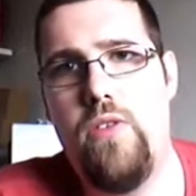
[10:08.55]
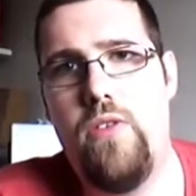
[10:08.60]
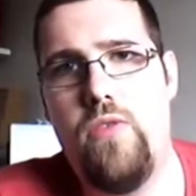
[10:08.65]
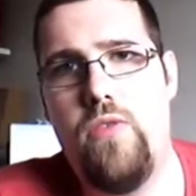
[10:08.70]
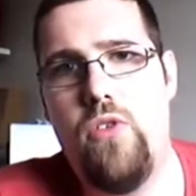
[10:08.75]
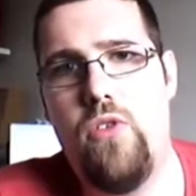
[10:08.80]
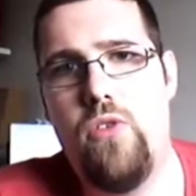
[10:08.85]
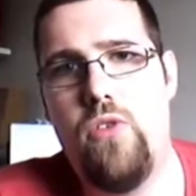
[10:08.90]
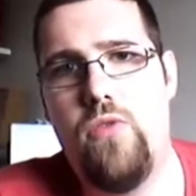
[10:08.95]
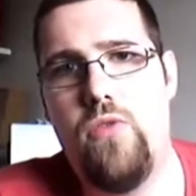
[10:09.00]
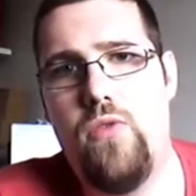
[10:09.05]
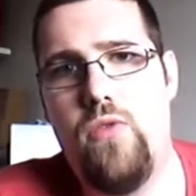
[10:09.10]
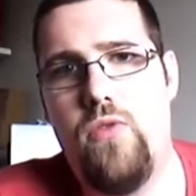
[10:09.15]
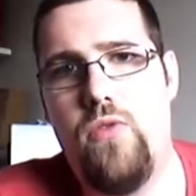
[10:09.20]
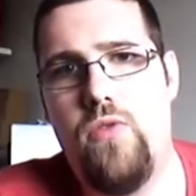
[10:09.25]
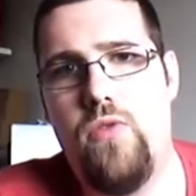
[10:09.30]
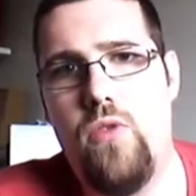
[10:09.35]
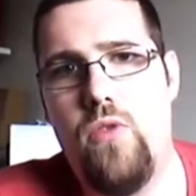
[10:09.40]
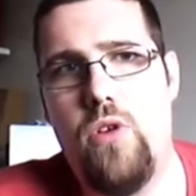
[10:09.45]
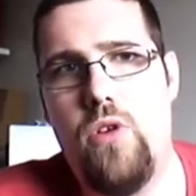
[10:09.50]
through
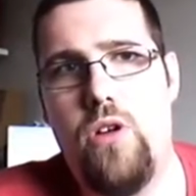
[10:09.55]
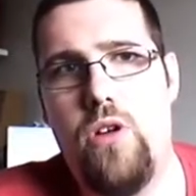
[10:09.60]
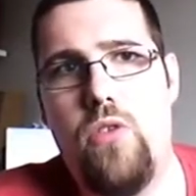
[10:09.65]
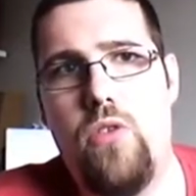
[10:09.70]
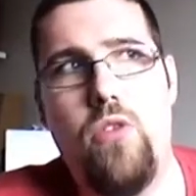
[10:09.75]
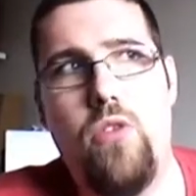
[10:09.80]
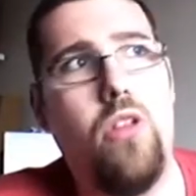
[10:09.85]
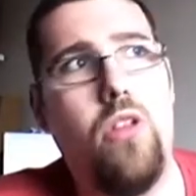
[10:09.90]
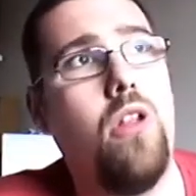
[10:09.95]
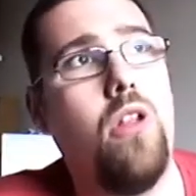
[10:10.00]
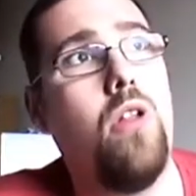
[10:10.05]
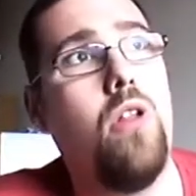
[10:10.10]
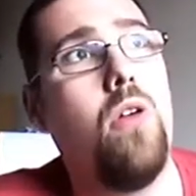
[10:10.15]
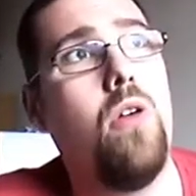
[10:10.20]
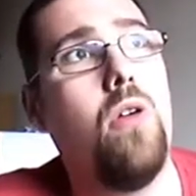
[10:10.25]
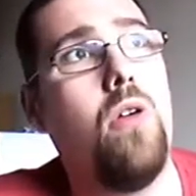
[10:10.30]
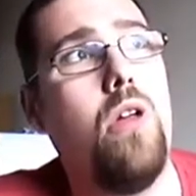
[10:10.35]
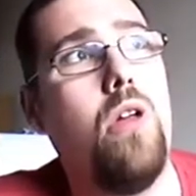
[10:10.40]
400, although